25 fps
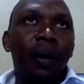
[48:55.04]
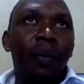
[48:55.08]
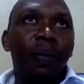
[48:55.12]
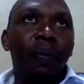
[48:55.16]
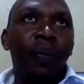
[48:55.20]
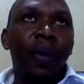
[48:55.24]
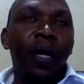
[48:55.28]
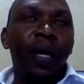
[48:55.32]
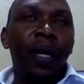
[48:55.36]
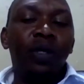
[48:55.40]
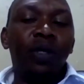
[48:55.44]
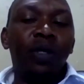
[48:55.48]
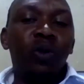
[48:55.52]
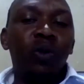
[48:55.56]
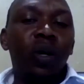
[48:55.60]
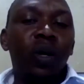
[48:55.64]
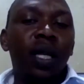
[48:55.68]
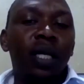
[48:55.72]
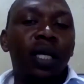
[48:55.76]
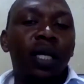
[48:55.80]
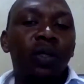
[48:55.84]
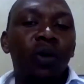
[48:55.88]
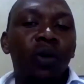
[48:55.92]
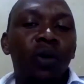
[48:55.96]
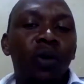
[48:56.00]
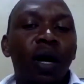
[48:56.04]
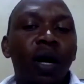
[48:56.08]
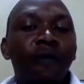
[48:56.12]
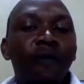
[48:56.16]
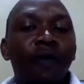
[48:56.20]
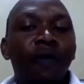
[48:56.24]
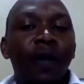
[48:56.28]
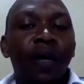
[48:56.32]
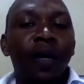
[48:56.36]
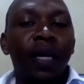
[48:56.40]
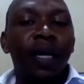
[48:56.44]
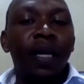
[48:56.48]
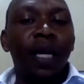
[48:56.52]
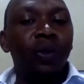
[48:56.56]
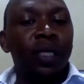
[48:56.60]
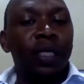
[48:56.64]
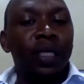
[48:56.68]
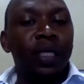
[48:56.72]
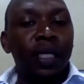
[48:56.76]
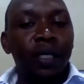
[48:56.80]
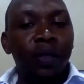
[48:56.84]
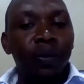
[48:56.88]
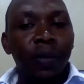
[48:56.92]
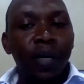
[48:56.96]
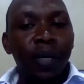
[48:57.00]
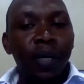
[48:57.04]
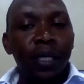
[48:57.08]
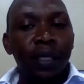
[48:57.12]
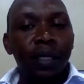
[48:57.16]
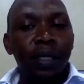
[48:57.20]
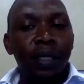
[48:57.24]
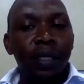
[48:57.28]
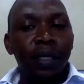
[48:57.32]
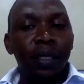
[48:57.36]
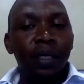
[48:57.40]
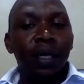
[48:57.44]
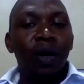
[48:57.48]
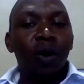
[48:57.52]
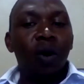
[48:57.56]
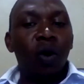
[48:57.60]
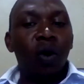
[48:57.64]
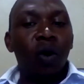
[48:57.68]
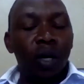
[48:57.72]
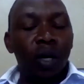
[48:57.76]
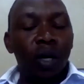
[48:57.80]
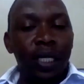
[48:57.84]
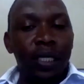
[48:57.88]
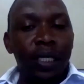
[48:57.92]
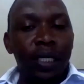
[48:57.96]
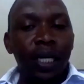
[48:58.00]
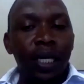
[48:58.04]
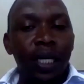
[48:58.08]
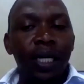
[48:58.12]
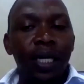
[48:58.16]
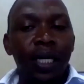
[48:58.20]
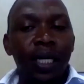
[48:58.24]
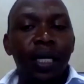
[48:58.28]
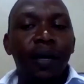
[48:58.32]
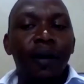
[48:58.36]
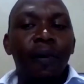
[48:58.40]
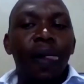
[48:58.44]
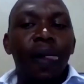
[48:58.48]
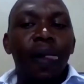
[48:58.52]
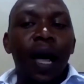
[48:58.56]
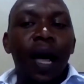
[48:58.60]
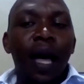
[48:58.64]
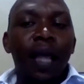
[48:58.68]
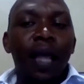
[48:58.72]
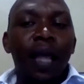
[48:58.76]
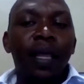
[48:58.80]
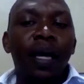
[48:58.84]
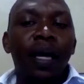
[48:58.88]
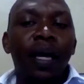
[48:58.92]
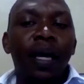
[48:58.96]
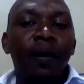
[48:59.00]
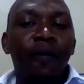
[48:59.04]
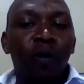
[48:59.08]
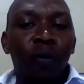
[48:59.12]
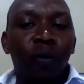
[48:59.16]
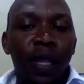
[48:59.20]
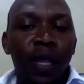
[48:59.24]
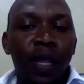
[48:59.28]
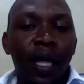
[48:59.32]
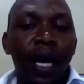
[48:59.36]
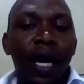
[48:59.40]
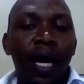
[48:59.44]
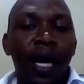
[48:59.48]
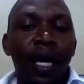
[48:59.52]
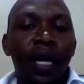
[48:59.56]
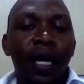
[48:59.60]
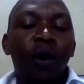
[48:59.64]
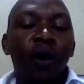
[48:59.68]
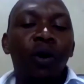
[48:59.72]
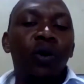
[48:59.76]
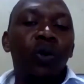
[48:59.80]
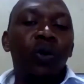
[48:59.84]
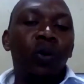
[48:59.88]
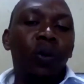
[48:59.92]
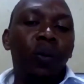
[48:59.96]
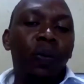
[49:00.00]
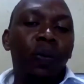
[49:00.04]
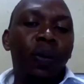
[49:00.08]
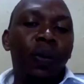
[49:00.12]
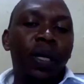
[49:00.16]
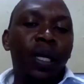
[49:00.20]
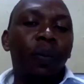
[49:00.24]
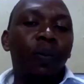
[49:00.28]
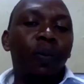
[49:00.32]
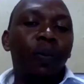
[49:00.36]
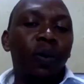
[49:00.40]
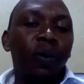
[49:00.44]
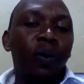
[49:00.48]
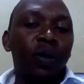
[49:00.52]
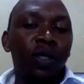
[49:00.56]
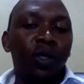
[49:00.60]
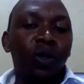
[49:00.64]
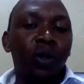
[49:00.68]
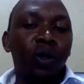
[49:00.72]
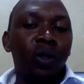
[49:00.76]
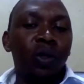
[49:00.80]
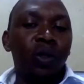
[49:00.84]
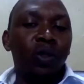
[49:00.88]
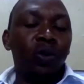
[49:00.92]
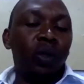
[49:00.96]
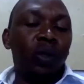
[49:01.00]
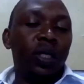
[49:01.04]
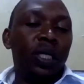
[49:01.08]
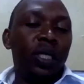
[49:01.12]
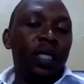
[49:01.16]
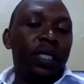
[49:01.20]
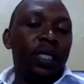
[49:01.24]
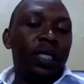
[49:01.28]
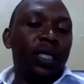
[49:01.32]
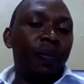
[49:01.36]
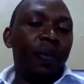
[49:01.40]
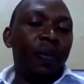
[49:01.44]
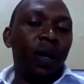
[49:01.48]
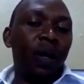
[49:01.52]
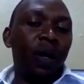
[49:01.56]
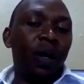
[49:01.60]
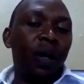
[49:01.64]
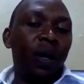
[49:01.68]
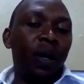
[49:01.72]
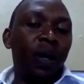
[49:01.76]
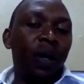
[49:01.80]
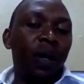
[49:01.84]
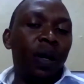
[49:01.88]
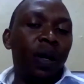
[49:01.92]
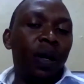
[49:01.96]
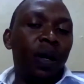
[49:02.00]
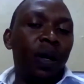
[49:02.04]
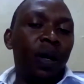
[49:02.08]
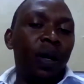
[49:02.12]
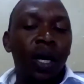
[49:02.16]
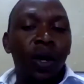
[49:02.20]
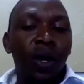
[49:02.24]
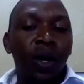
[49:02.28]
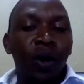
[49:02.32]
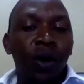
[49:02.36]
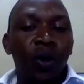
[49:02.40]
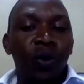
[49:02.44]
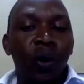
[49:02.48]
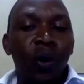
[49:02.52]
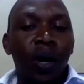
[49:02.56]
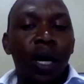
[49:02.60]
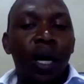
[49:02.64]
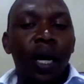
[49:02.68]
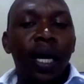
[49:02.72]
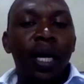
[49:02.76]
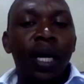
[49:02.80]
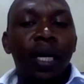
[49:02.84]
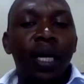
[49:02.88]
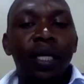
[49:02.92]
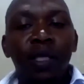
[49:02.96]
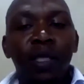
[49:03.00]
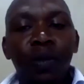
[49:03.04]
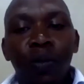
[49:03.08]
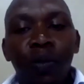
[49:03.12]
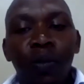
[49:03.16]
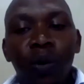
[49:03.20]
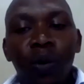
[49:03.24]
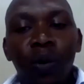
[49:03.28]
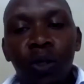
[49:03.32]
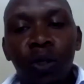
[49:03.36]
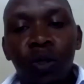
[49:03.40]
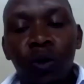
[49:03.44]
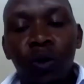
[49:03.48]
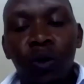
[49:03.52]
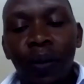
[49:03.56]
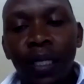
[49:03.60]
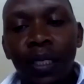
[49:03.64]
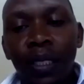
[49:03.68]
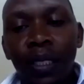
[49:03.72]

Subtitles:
make sure that you have financial statements audited. And then from there, now you will be in a position to determine whether you are eligible to pay